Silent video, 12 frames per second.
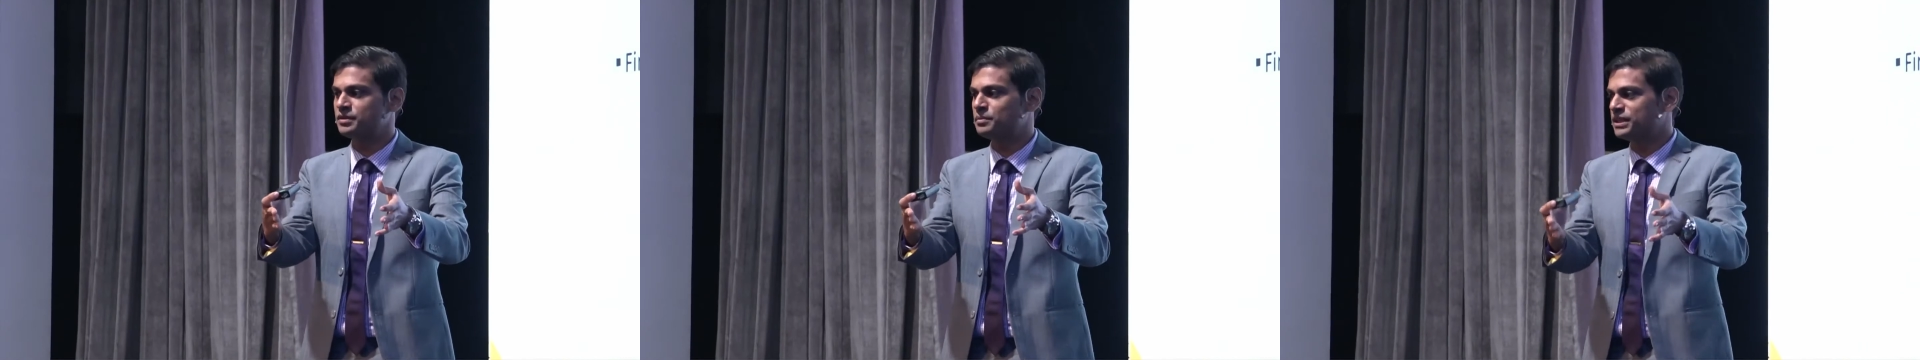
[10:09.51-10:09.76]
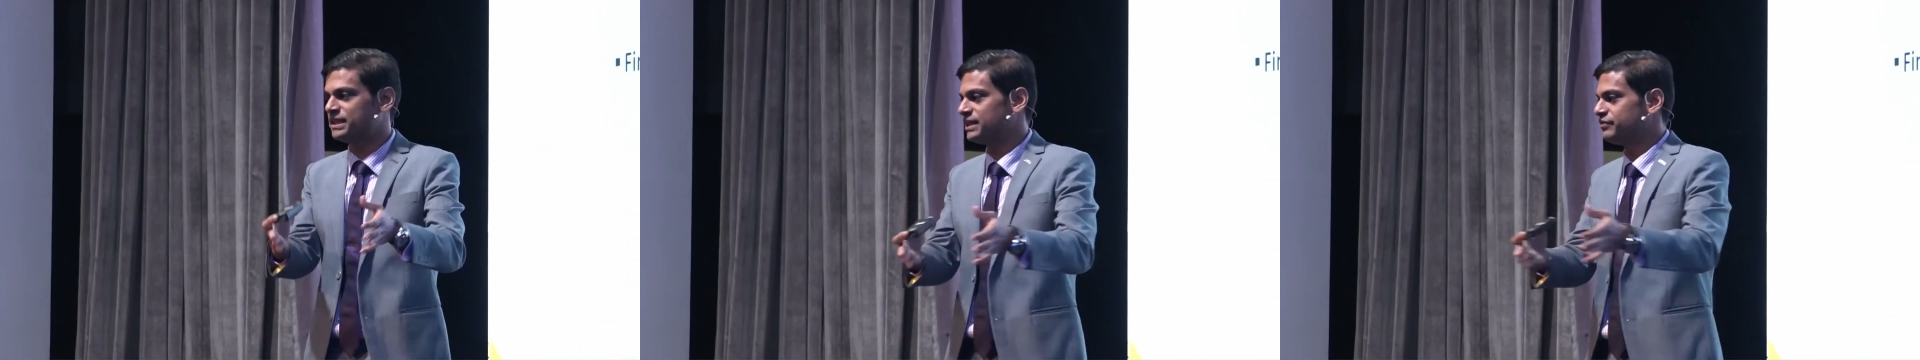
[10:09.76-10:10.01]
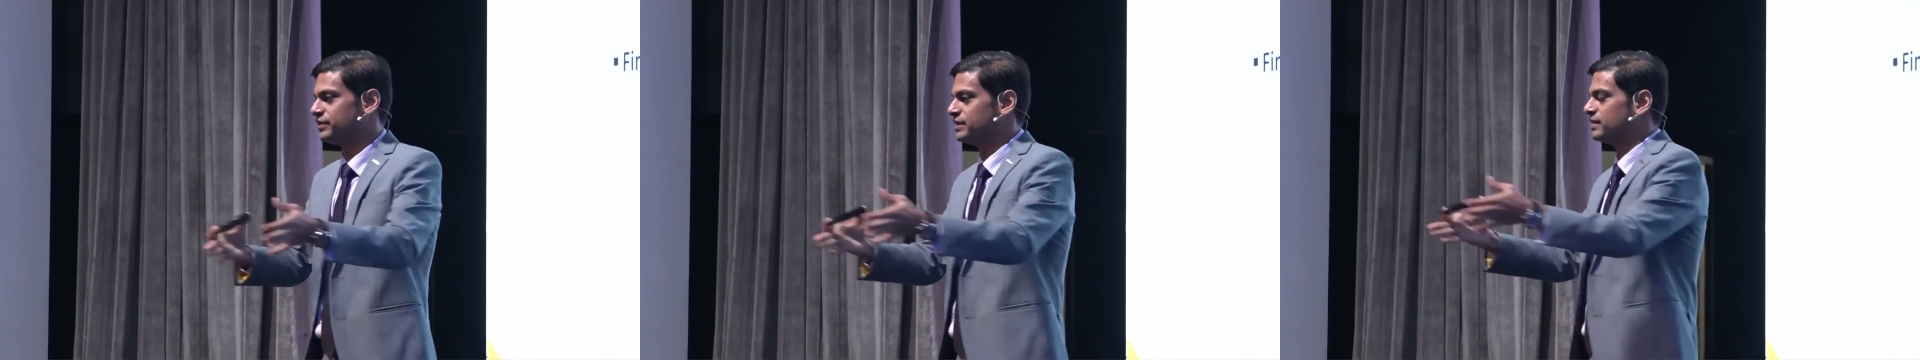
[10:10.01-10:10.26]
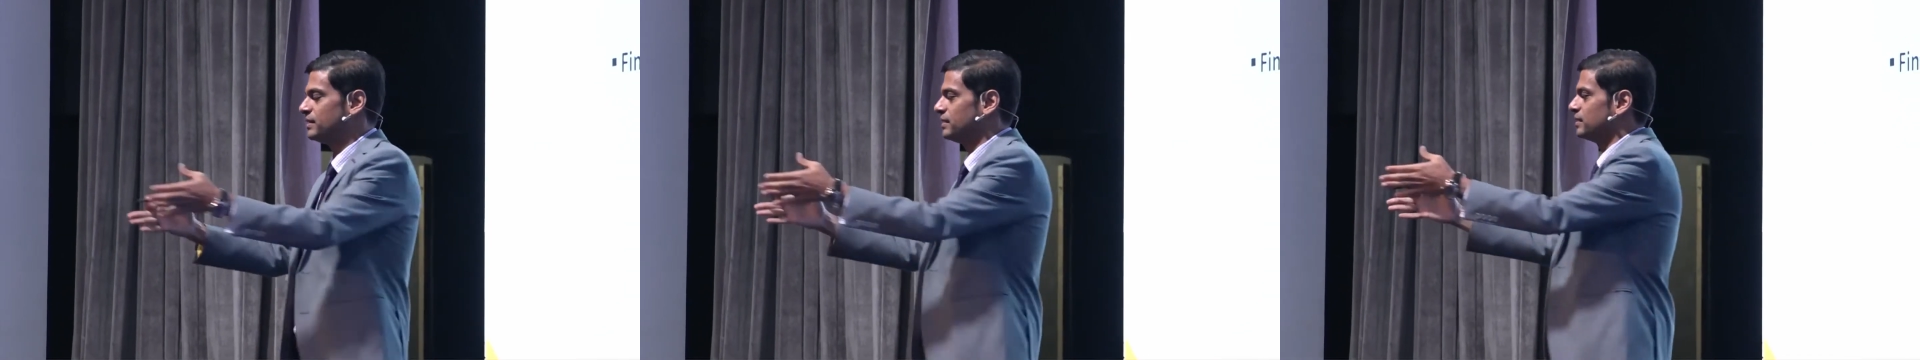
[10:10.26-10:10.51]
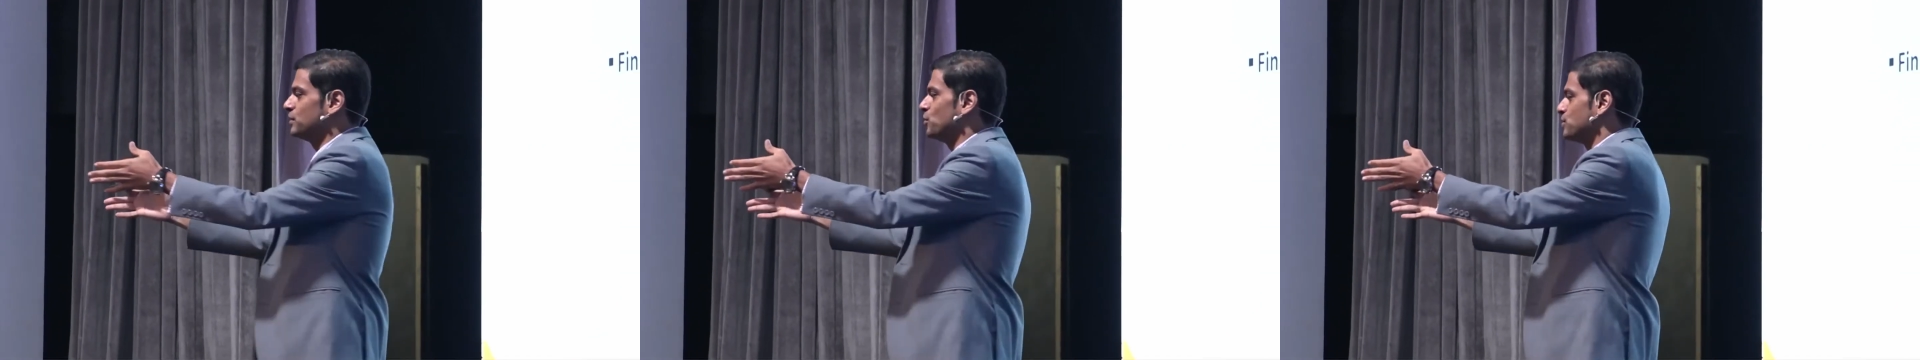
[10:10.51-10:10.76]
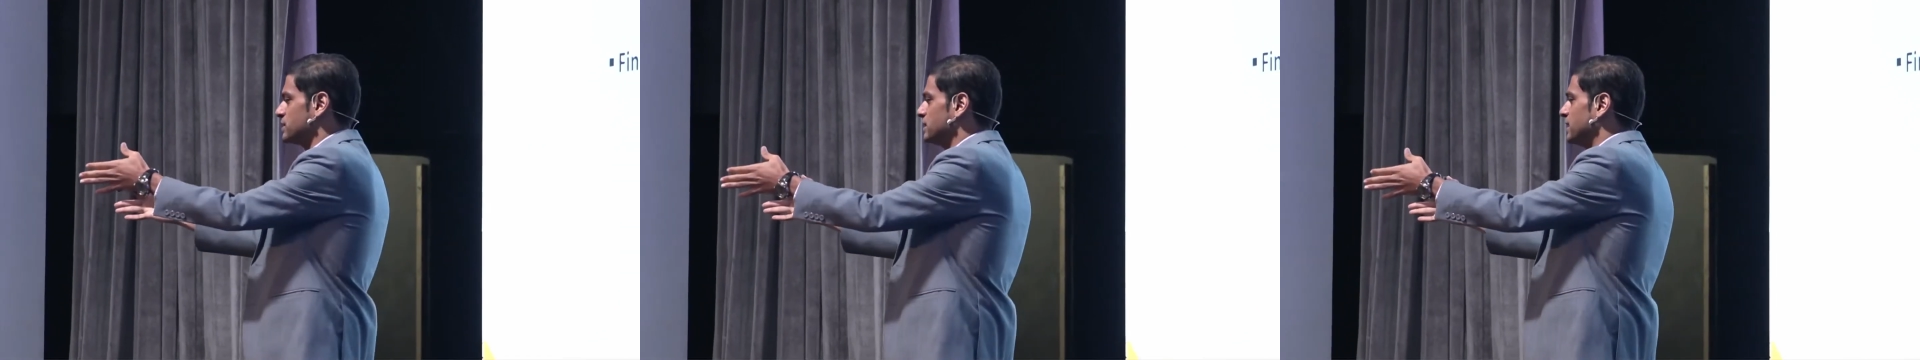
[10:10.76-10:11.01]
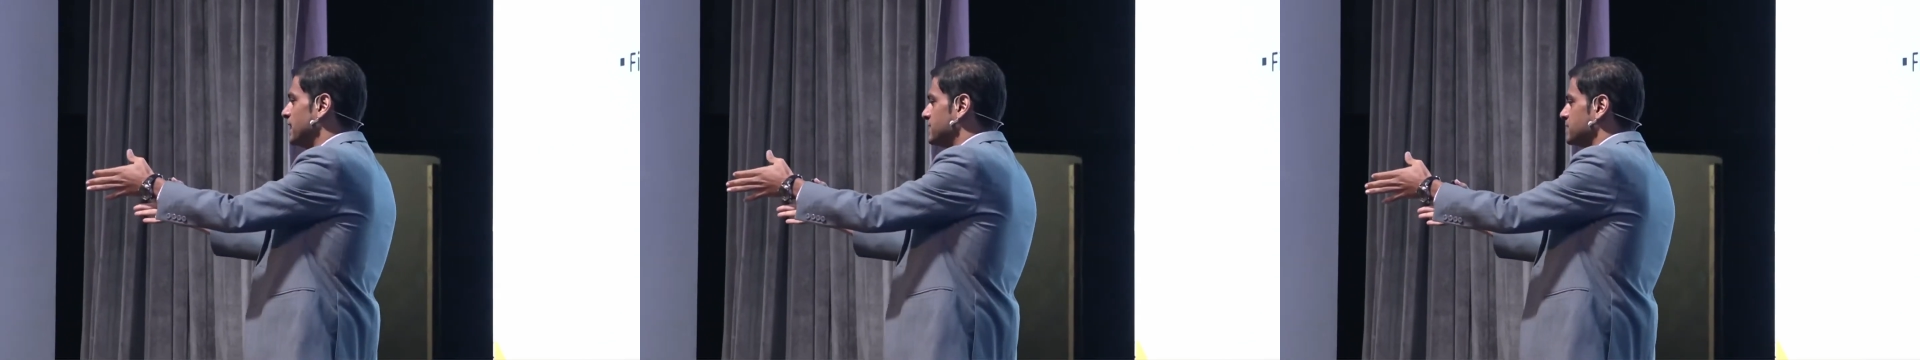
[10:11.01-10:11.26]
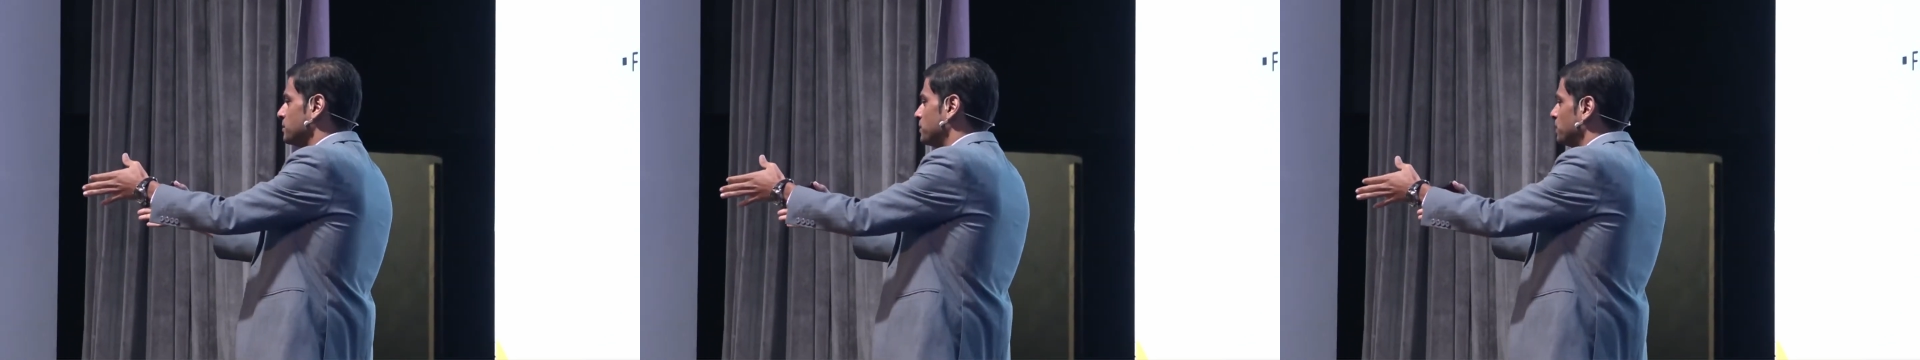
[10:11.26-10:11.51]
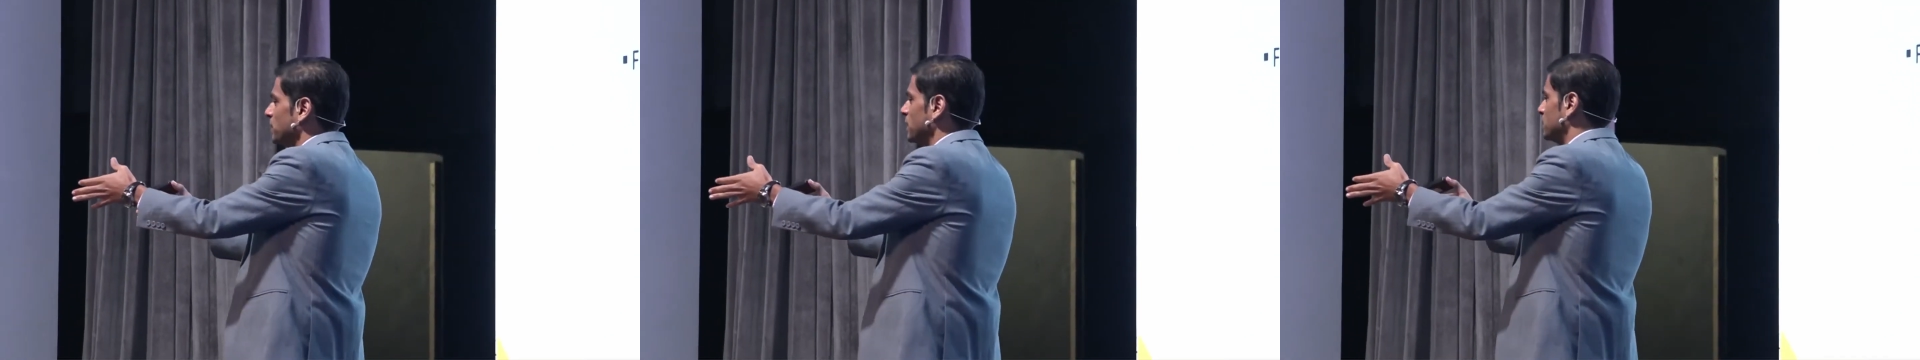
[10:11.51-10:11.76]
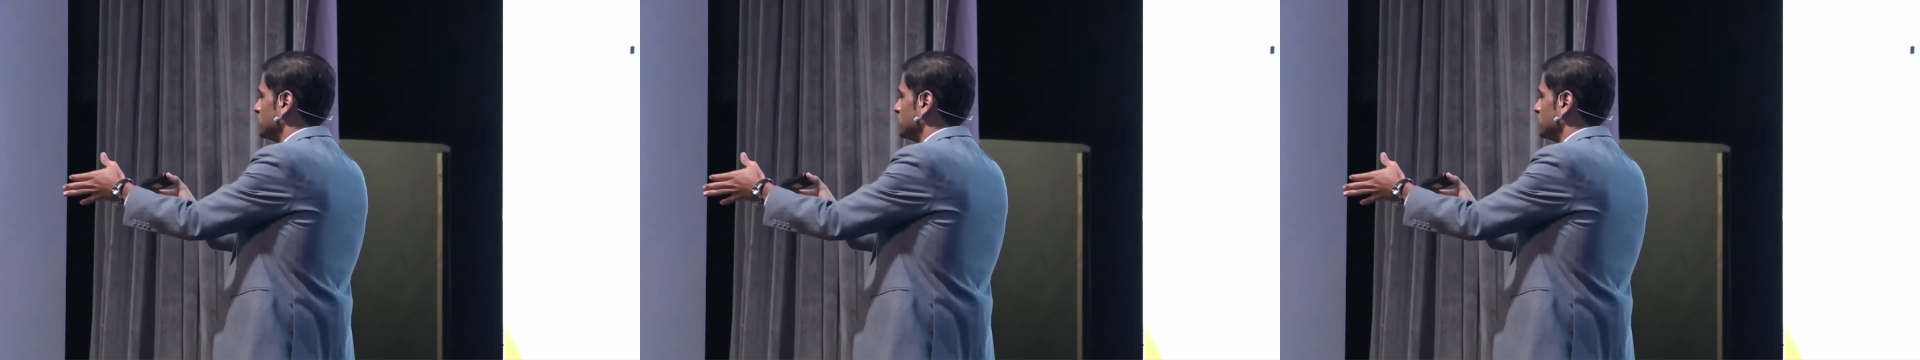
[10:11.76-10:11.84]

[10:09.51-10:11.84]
but then if it goes and hits a